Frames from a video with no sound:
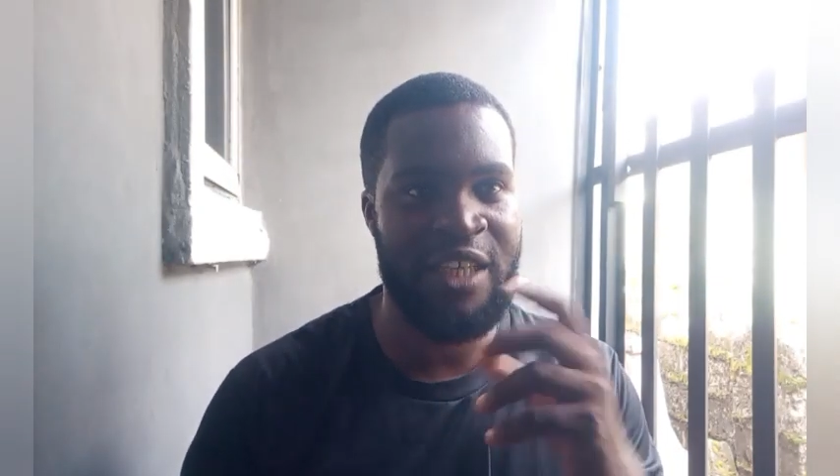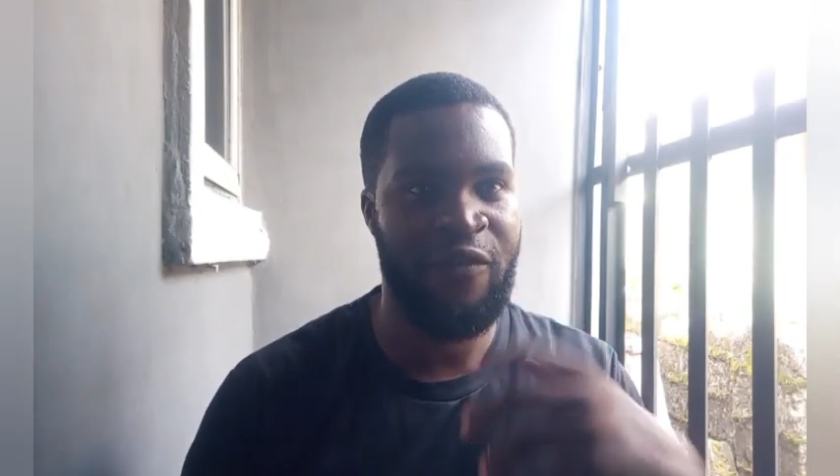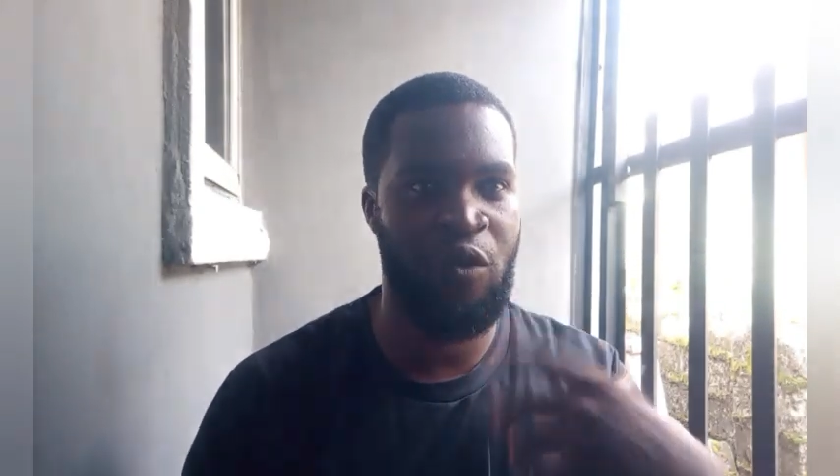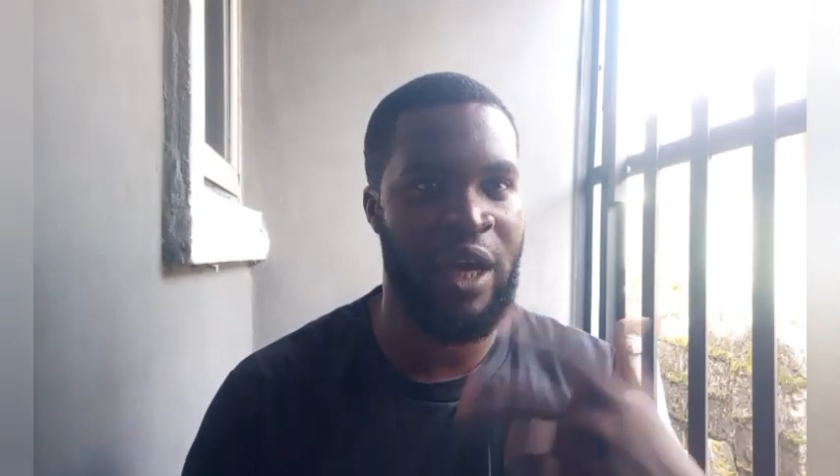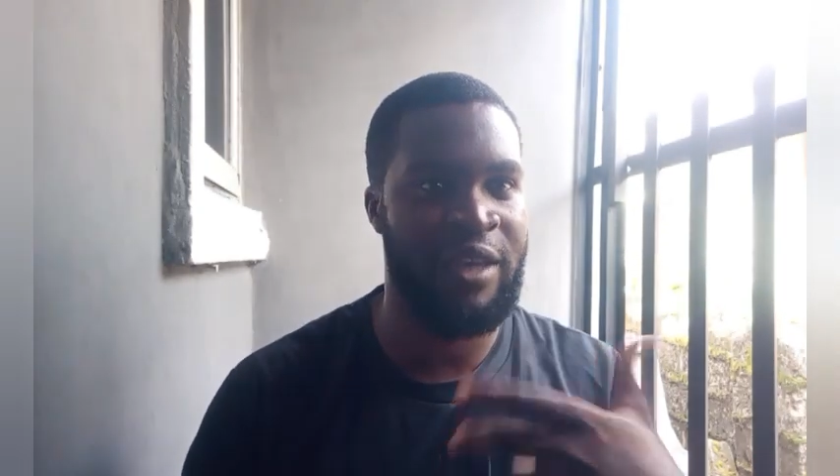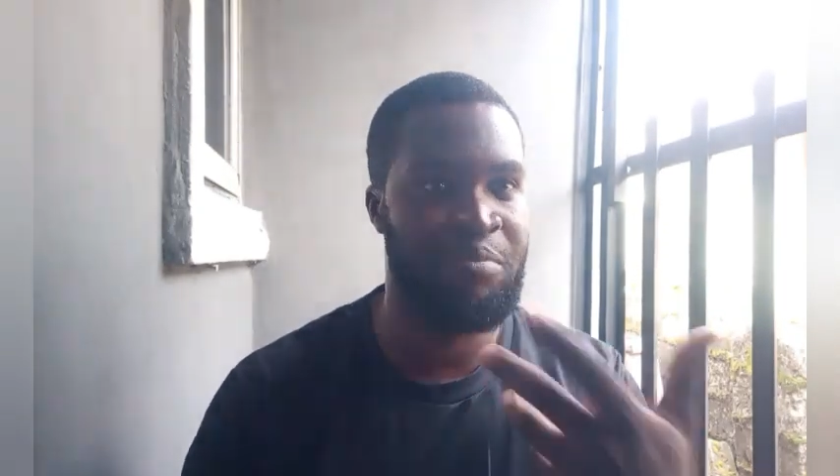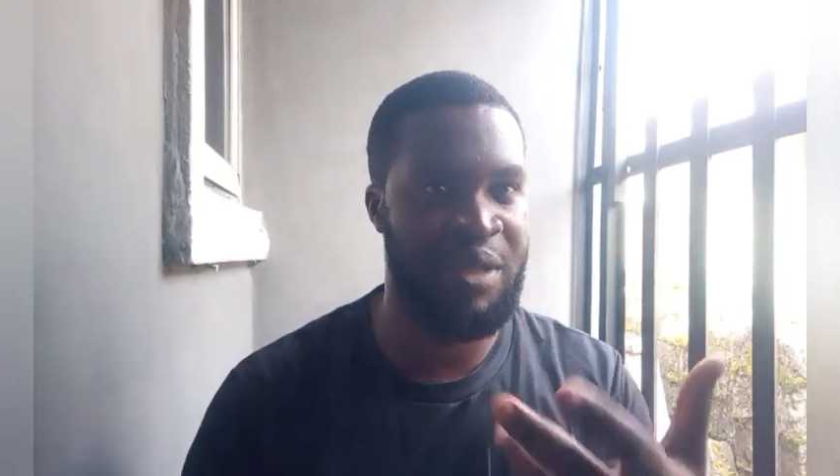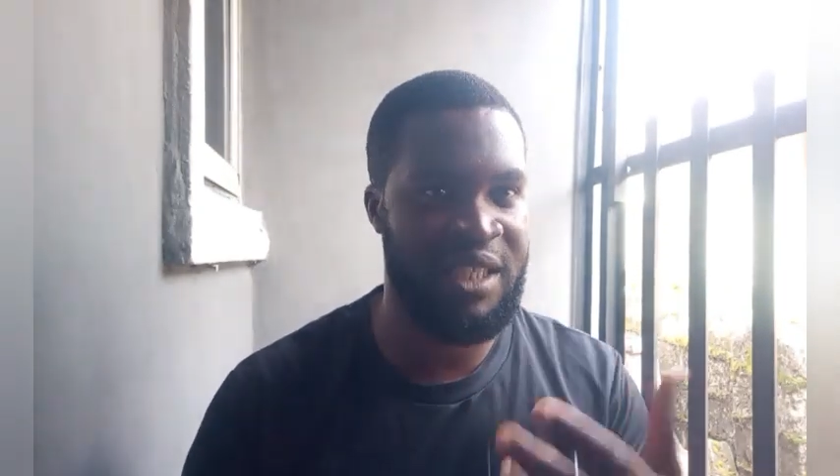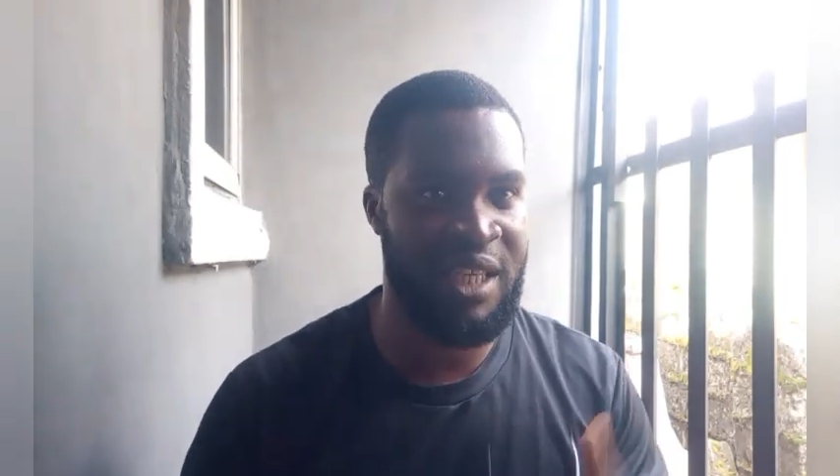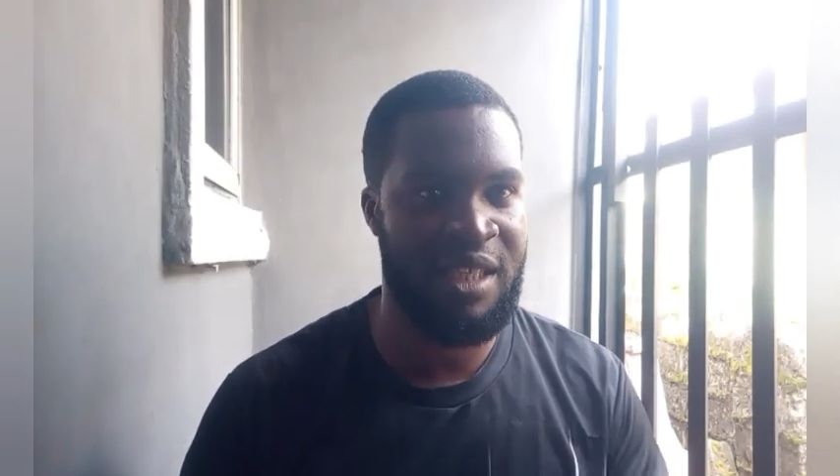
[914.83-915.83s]
if you are in
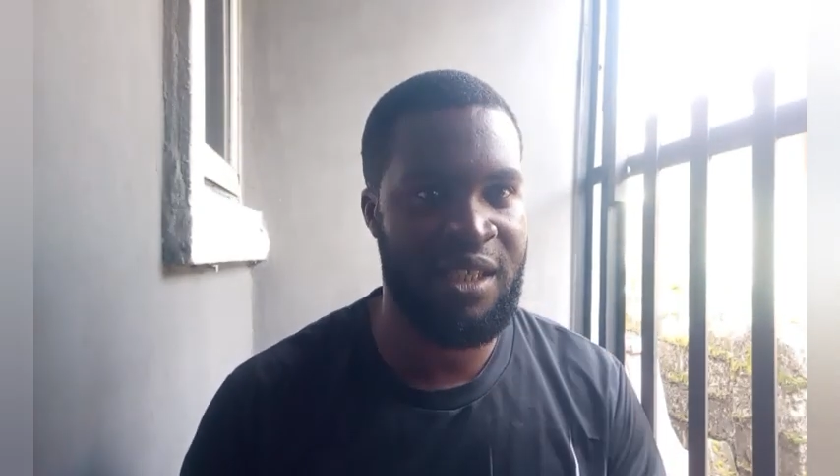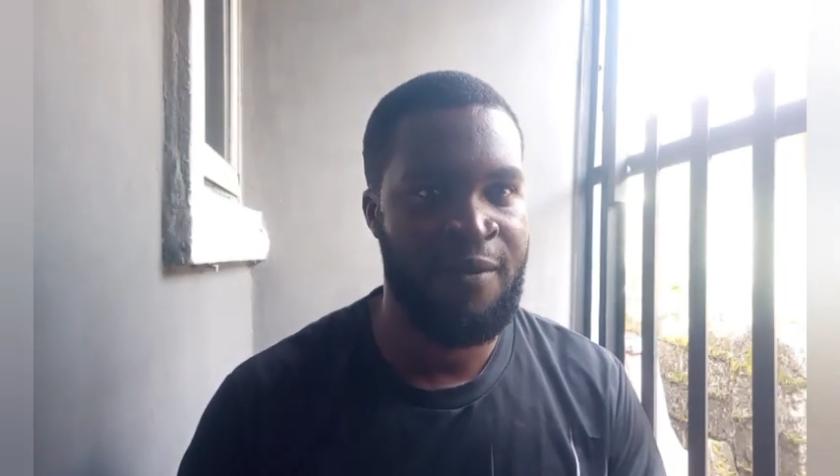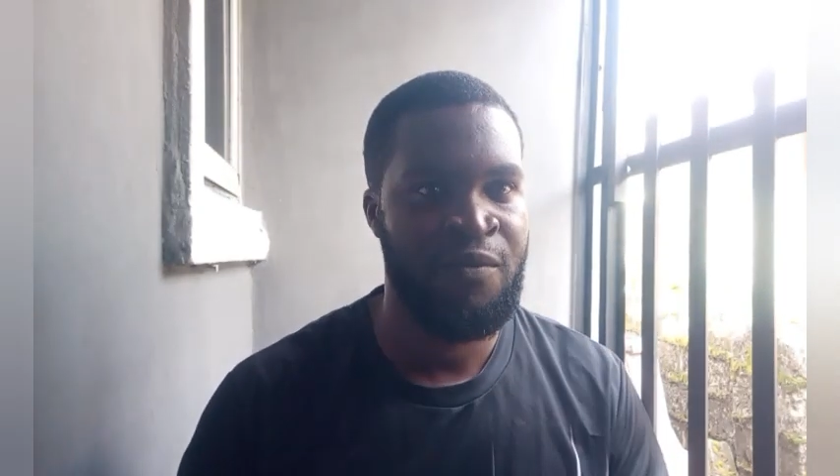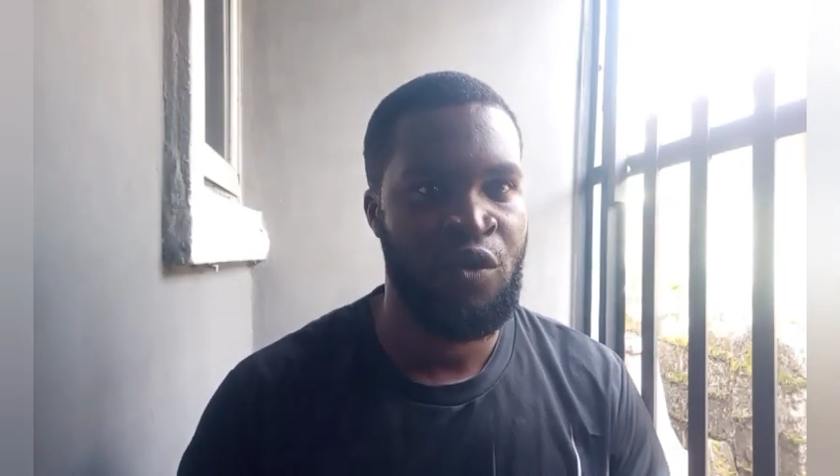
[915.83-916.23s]
business,